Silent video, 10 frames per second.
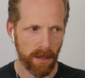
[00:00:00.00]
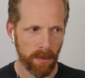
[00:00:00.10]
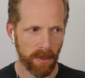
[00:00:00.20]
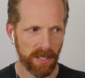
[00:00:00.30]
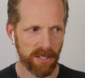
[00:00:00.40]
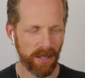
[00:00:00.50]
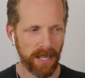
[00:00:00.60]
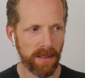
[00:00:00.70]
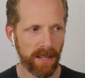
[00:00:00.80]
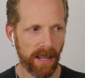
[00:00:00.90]
but is there
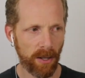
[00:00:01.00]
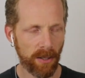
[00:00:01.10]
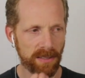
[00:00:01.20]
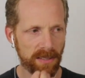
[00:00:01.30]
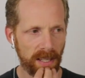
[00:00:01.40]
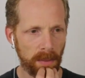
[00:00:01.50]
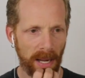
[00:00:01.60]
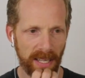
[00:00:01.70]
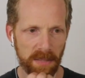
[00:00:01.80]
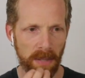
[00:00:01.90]
anything else that, I
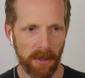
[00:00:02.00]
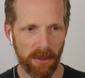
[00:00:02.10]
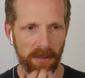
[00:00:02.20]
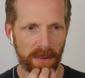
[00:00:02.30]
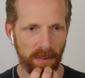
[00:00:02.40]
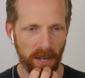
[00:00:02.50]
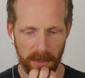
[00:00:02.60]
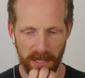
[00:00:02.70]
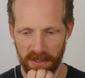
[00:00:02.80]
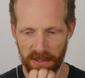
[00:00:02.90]
guess maybe three to five
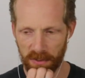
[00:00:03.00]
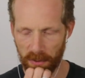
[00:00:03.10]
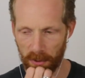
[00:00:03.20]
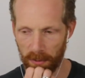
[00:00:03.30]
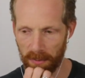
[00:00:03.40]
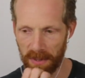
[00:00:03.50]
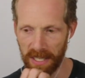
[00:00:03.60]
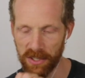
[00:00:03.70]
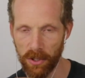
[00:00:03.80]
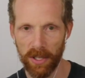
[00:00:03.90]
recommendations for things to
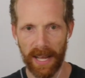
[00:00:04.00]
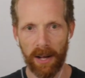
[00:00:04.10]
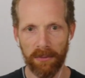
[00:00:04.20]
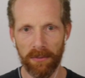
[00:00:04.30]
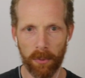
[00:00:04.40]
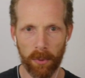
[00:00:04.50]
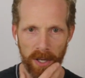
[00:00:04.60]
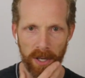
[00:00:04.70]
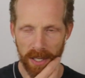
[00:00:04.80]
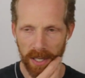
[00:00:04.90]
look out for
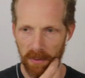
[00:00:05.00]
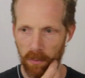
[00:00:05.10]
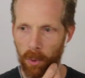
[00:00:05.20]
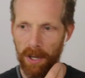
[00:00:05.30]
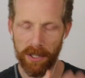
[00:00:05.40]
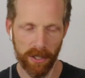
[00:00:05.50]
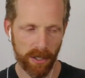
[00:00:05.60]
and what your